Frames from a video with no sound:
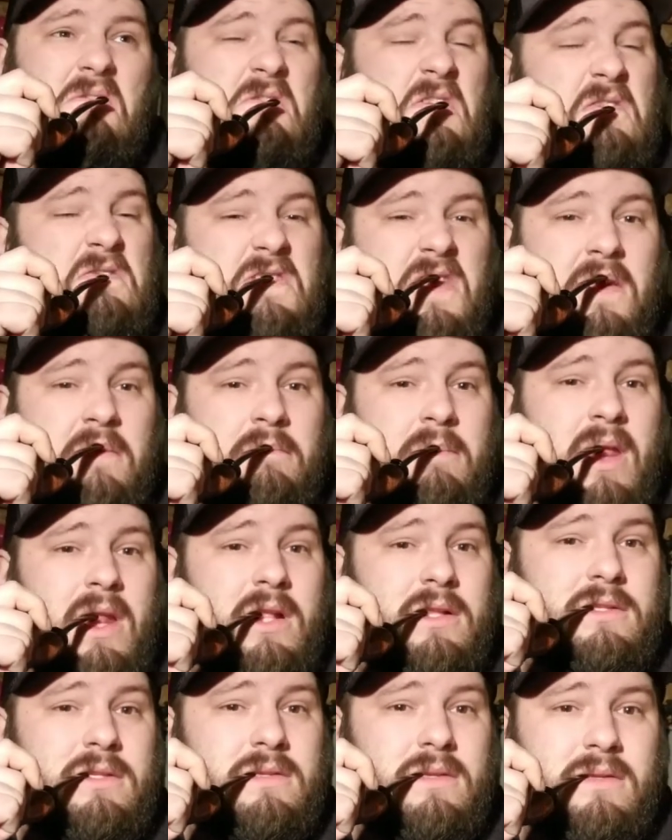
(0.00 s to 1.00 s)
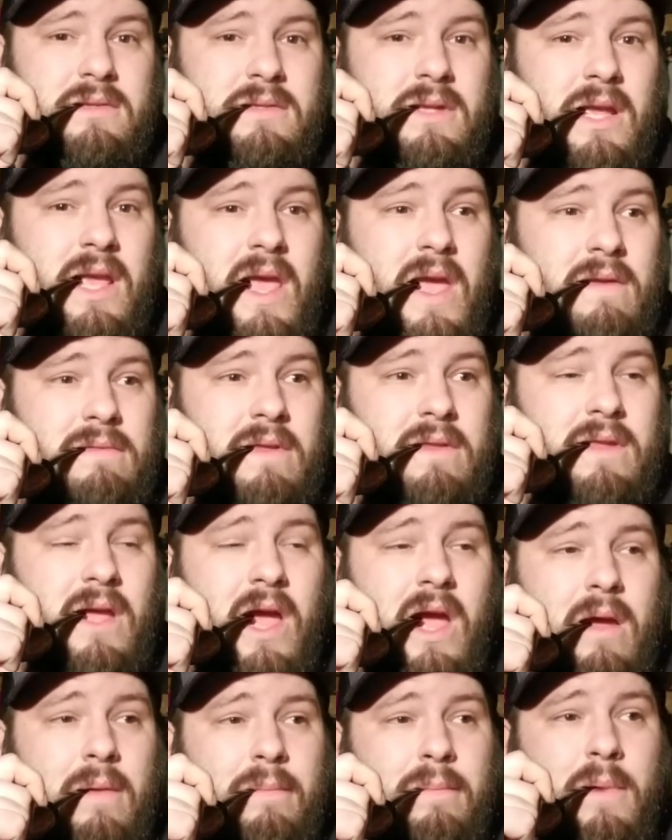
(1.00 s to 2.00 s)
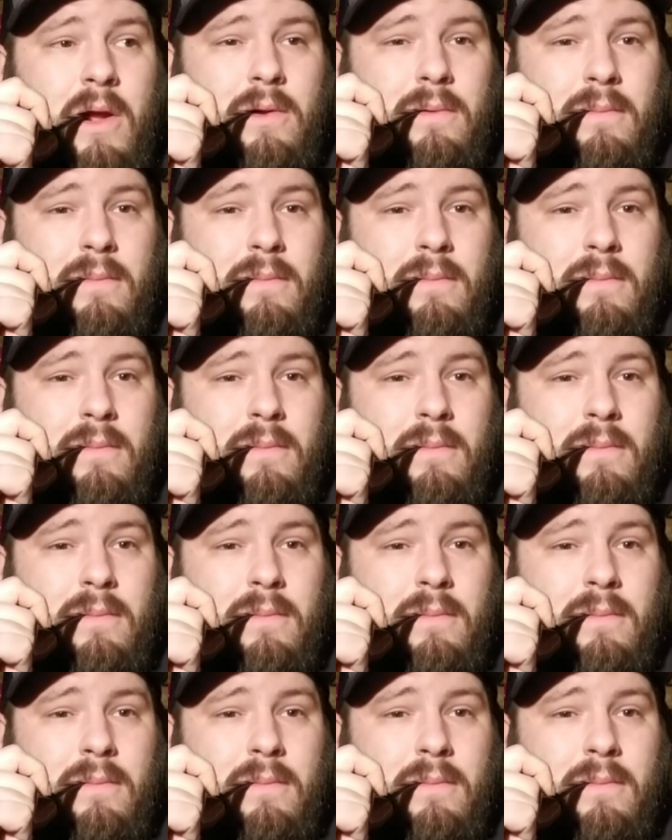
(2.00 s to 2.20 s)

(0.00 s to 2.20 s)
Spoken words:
15 minutes. It's like half the time.